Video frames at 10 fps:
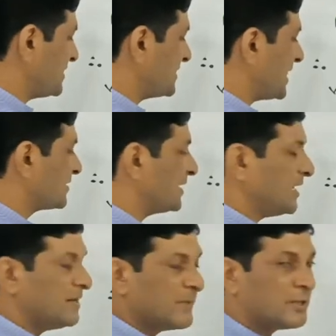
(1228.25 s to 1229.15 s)
These are the
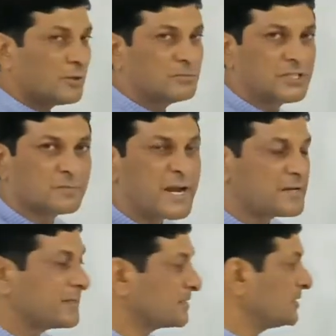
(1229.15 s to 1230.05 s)
element of this
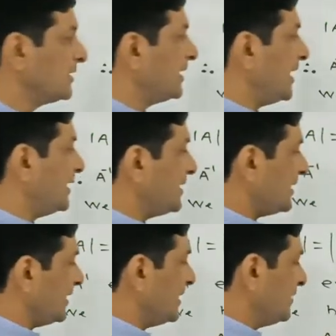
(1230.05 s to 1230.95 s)
matrix, and
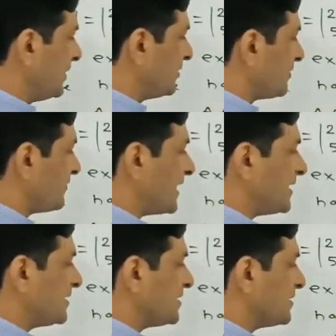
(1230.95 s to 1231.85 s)
element of
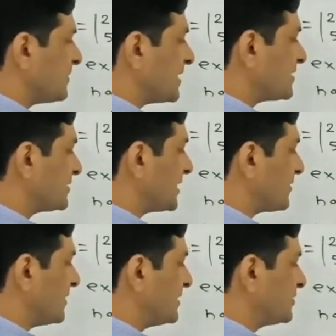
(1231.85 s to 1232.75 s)
identity matrix are
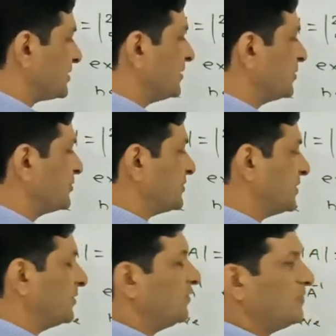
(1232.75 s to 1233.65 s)
1, 0,
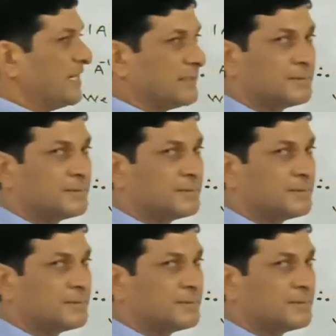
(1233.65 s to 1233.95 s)
0, 1.